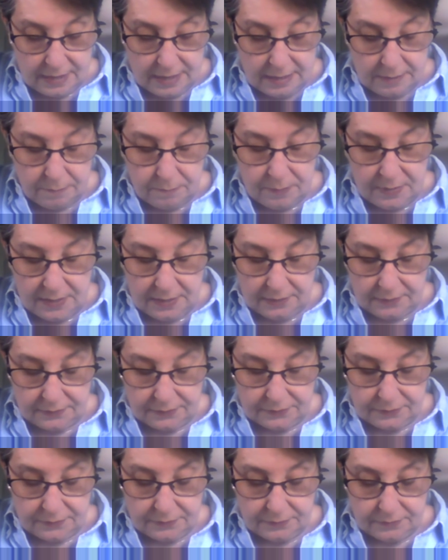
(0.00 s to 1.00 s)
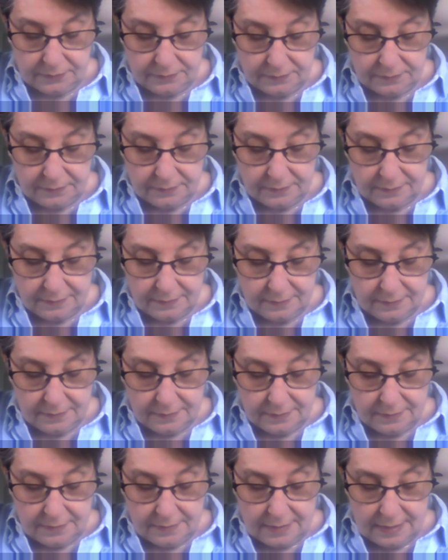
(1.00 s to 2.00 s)
and peace.
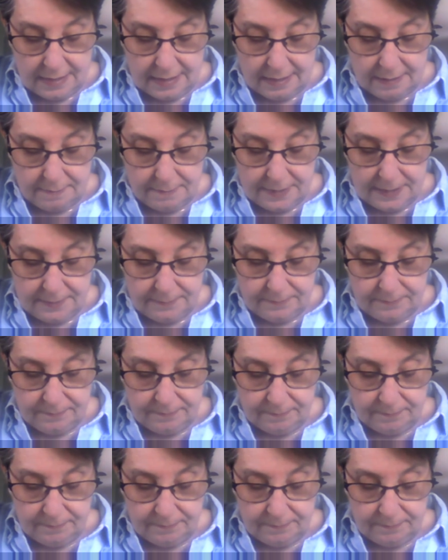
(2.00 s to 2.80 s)
Amen.